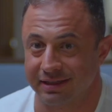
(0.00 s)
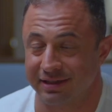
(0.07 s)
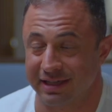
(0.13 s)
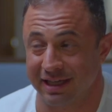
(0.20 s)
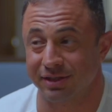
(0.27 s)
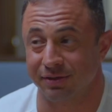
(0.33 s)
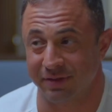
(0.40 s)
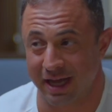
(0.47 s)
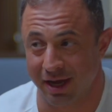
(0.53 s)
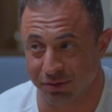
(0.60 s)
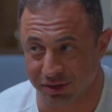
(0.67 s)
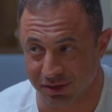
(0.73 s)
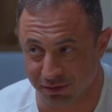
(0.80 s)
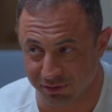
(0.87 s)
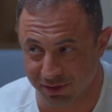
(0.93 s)
tens of
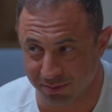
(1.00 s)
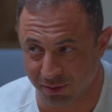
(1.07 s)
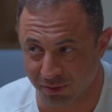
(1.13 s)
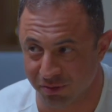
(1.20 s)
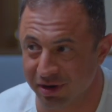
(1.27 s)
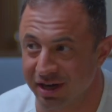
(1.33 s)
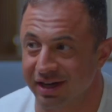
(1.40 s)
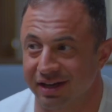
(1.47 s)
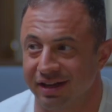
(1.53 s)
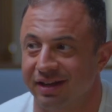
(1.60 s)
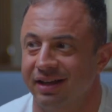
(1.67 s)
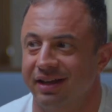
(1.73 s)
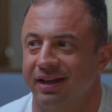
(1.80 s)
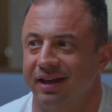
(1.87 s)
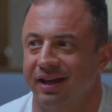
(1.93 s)
thousands of them already.
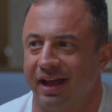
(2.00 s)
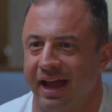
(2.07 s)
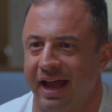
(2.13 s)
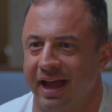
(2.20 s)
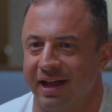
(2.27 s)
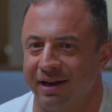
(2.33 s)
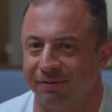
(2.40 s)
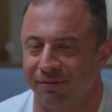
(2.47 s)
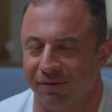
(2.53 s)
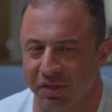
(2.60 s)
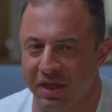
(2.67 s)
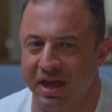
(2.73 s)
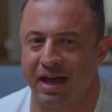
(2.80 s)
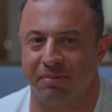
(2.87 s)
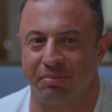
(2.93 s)
And for
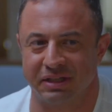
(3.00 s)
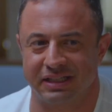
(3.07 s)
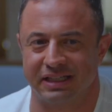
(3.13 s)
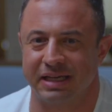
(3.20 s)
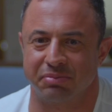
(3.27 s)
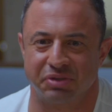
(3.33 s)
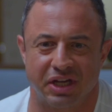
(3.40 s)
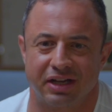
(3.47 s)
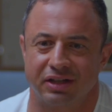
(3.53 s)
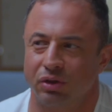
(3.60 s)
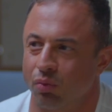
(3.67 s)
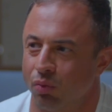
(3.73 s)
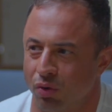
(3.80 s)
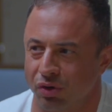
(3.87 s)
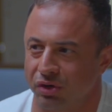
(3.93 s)
them, it seems like
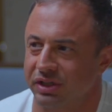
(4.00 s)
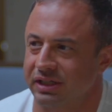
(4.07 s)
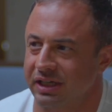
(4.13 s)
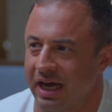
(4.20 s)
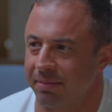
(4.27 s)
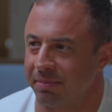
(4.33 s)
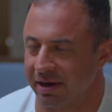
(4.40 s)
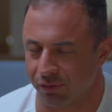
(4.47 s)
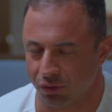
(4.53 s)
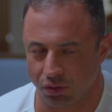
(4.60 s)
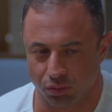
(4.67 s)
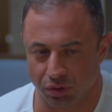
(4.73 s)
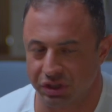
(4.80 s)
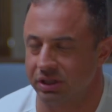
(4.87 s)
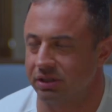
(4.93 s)
the worst time
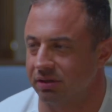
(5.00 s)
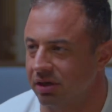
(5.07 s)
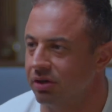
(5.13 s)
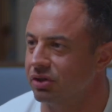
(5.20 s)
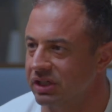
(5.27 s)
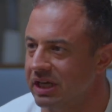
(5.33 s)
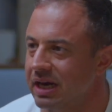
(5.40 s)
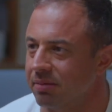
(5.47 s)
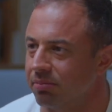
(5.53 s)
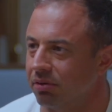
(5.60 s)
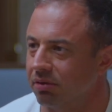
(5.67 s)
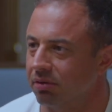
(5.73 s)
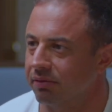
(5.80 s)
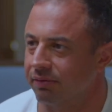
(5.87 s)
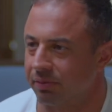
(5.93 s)
ever, which is
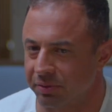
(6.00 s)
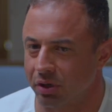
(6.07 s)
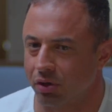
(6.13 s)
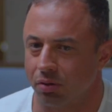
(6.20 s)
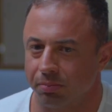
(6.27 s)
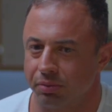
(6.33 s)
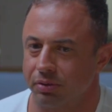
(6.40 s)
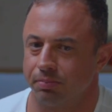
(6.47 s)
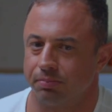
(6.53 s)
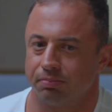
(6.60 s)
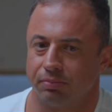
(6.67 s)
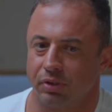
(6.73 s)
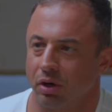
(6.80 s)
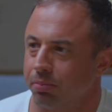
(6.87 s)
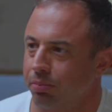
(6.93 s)
understandable from their own
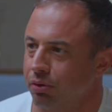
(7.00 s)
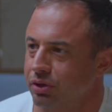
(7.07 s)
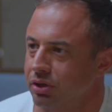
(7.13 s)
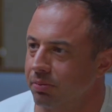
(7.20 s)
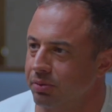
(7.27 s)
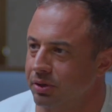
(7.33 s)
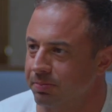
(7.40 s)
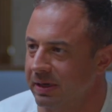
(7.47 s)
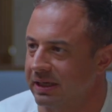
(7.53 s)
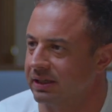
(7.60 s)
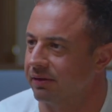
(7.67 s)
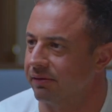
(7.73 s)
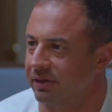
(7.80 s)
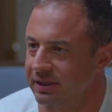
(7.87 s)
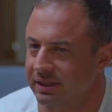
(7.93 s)
personal
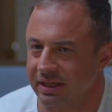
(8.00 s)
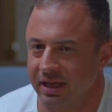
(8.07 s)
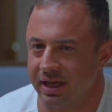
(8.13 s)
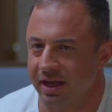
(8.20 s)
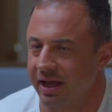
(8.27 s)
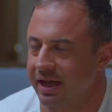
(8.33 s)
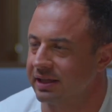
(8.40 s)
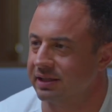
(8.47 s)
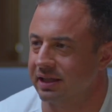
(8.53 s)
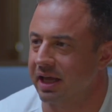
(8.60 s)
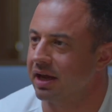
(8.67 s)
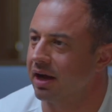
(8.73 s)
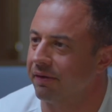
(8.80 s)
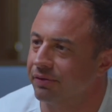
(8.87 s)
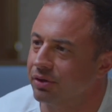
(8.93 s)
perspective. It's
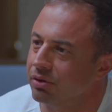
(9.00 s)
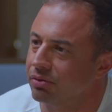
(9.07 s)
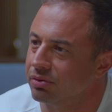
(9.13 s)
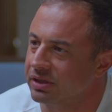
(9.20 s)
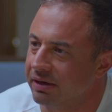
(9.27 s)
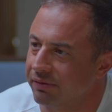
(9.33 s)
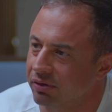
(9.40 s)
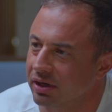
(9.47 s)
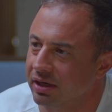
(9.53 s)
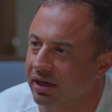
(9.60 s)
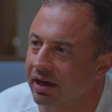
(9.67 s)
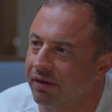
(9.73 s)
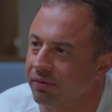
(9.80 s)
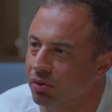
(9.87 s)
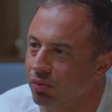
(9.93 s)
layoff news
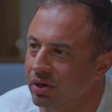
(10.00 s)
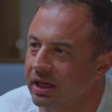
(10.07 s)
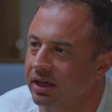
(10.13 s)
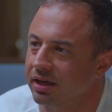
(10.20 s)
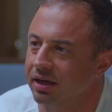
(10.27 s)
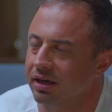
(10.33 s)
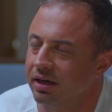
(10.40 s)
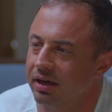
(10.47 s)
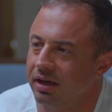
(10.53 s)
every week.